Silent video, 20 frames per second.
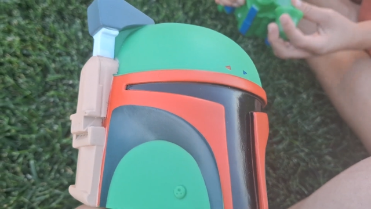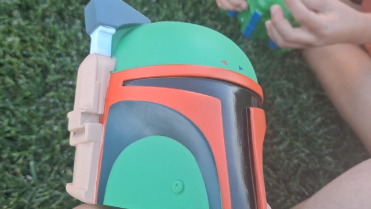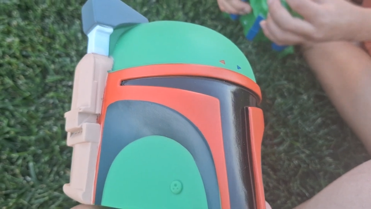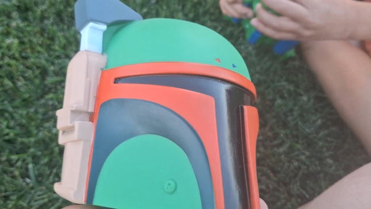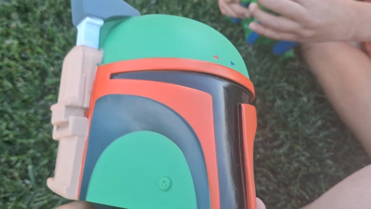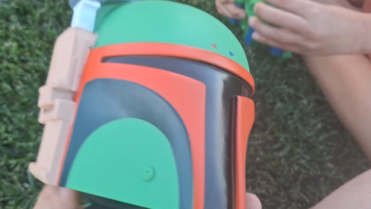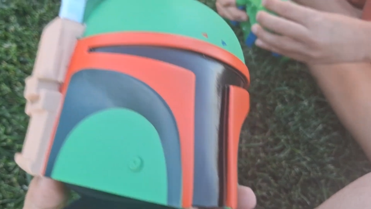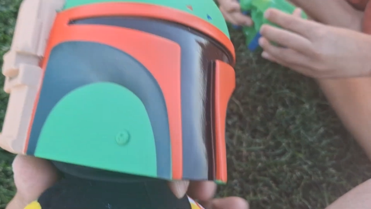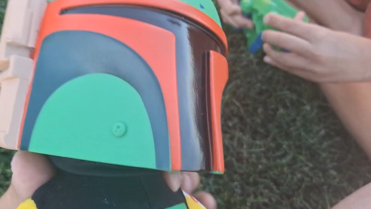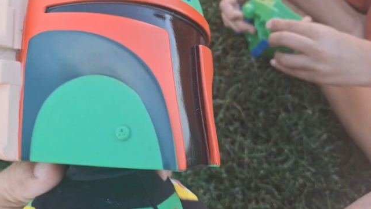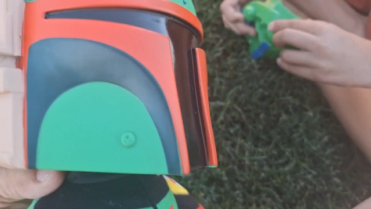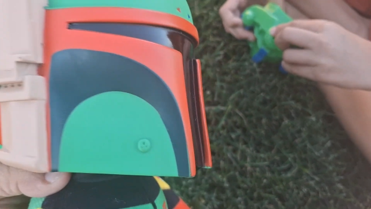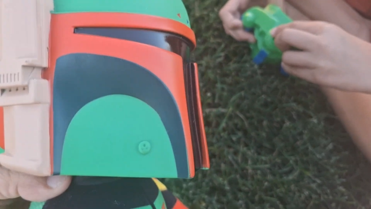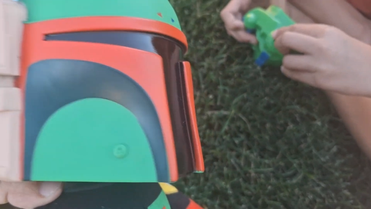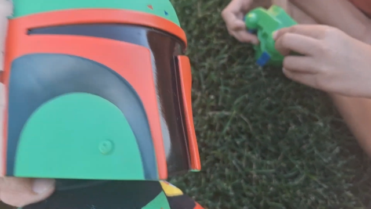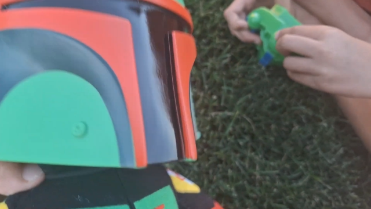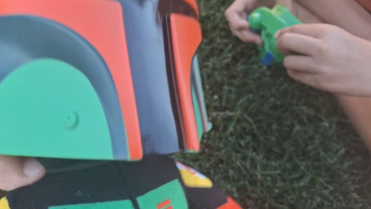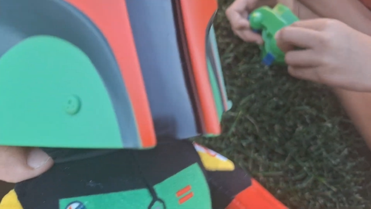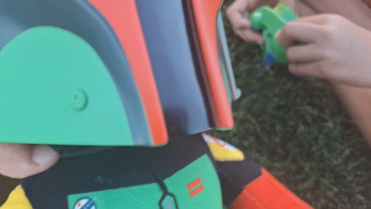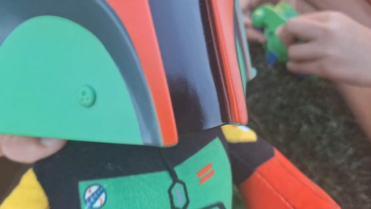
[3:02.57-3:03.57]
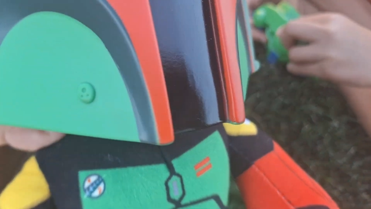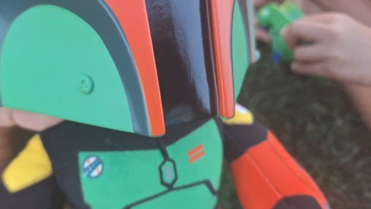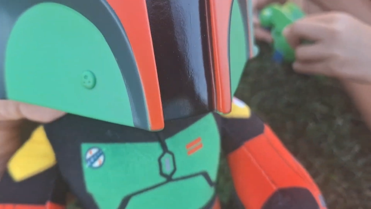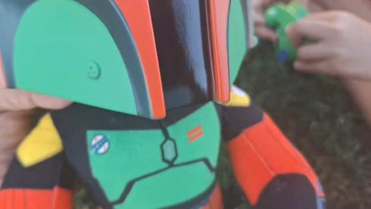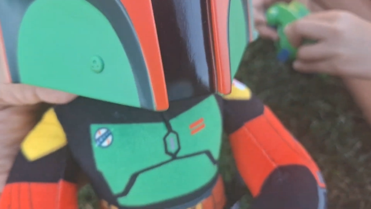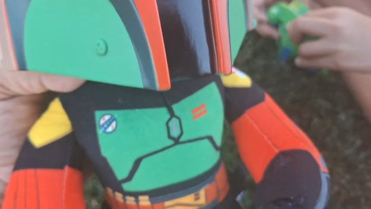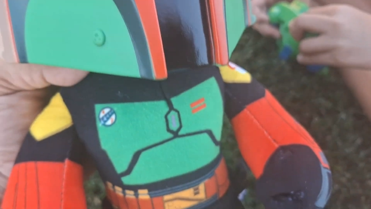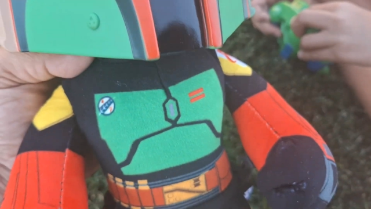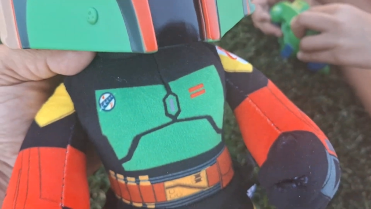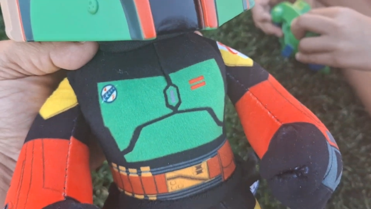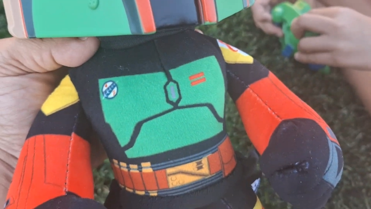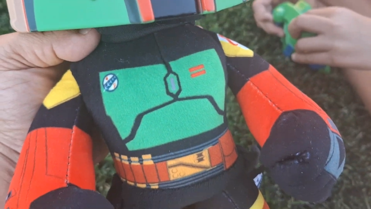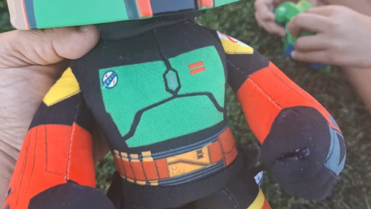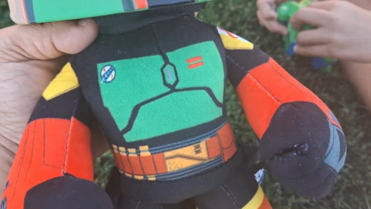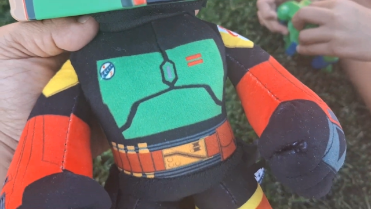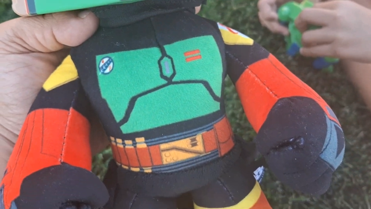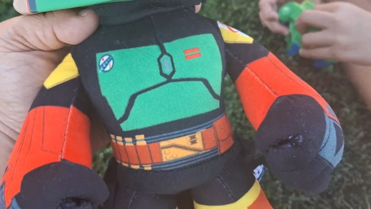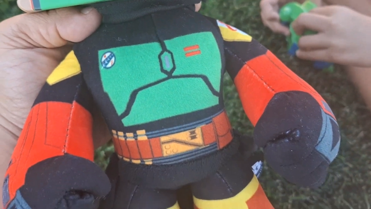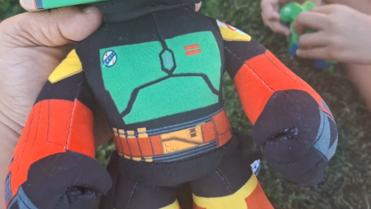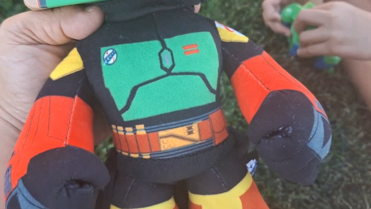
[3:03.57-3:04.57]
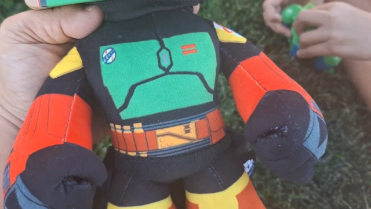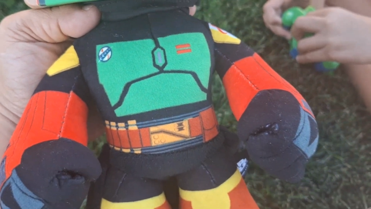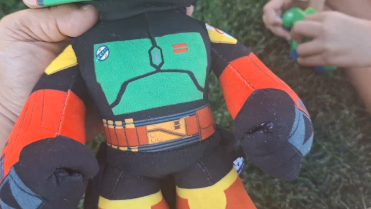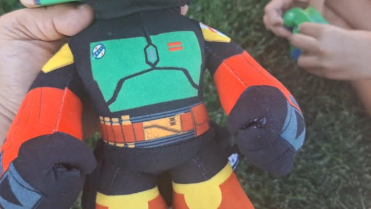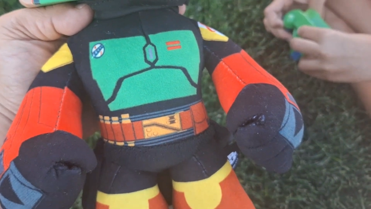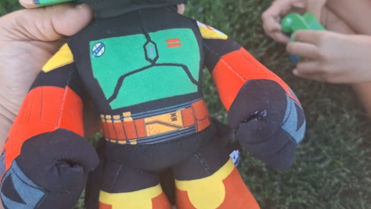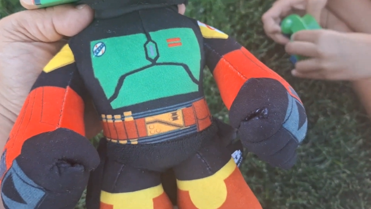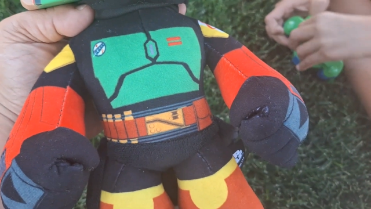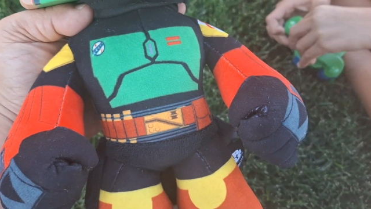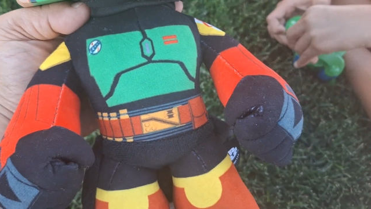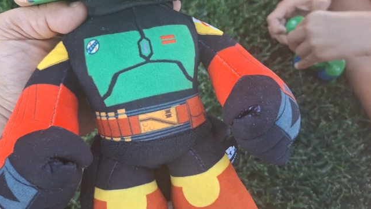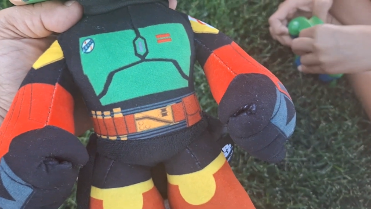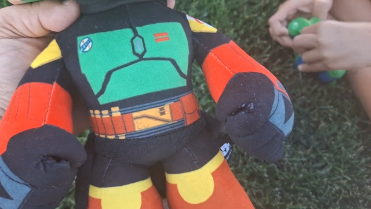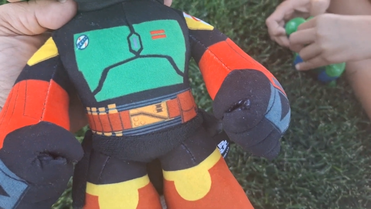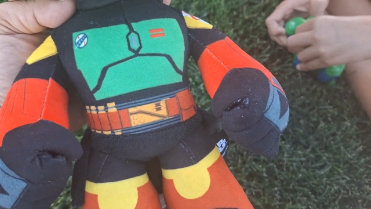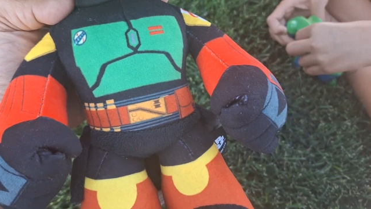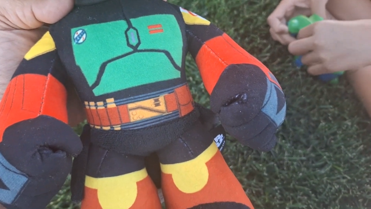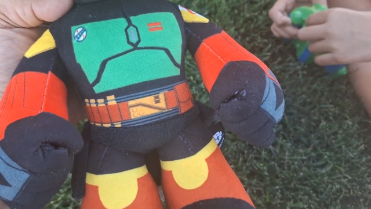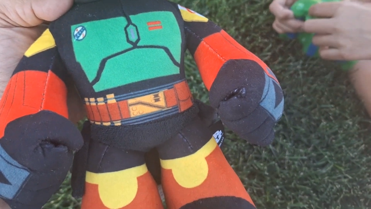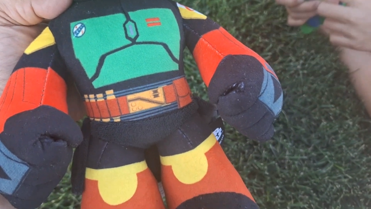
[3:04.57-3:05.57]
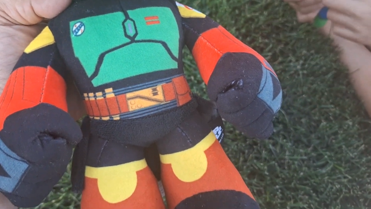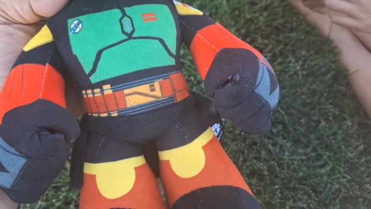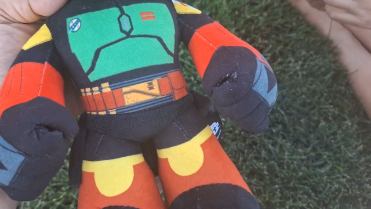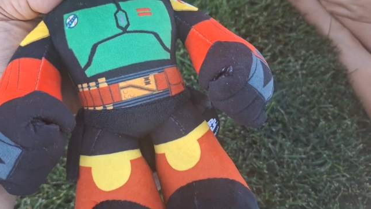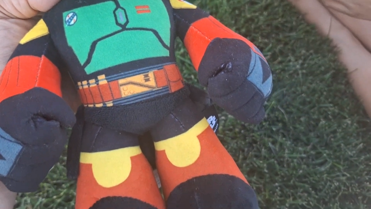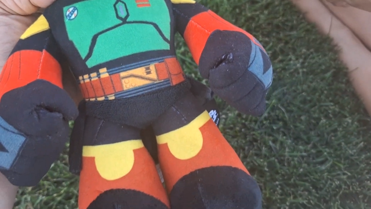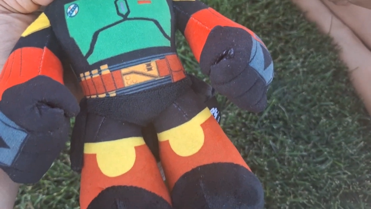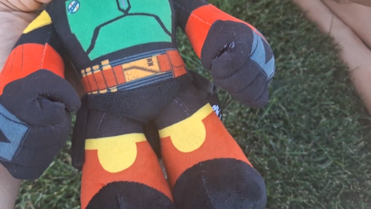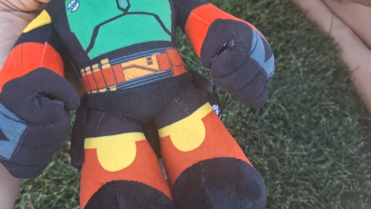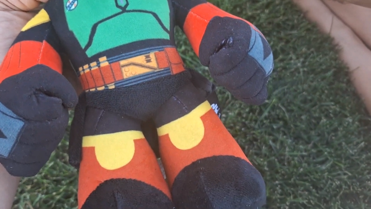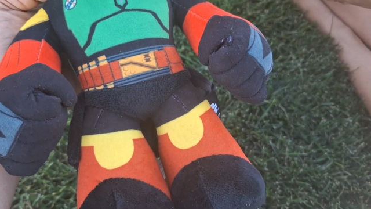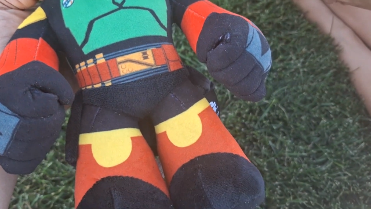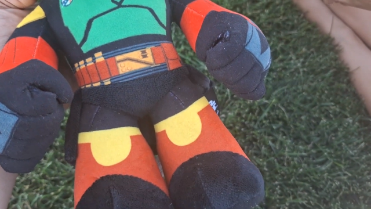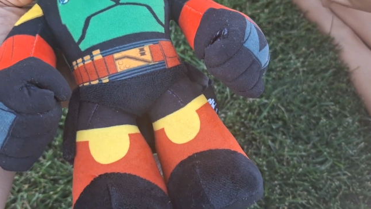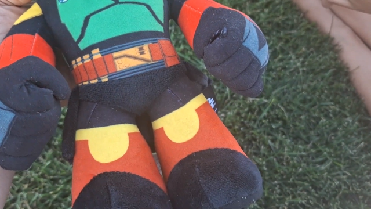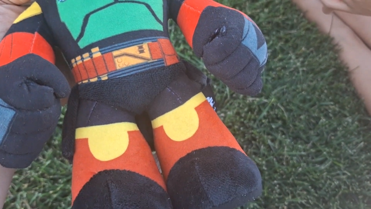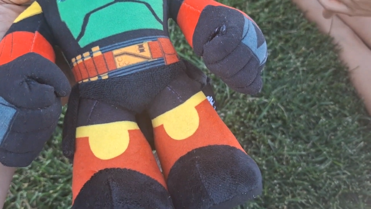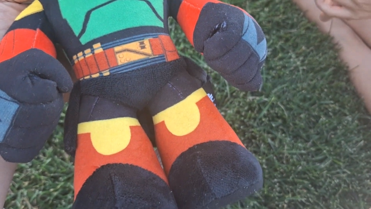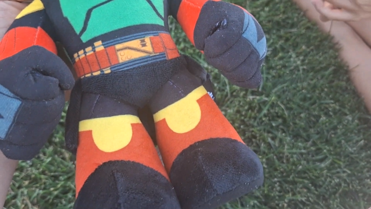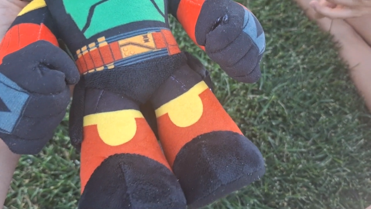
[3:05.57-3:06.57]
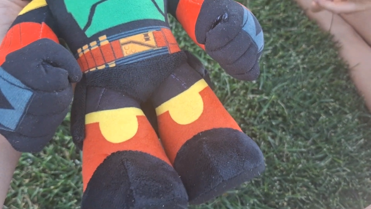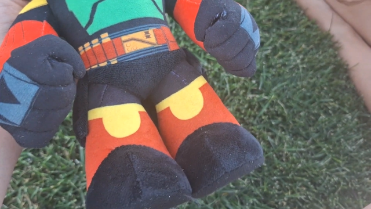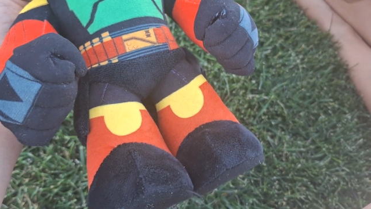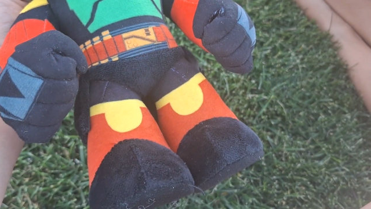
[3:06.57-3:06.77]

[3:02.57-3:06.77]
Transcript: (no speaker visible)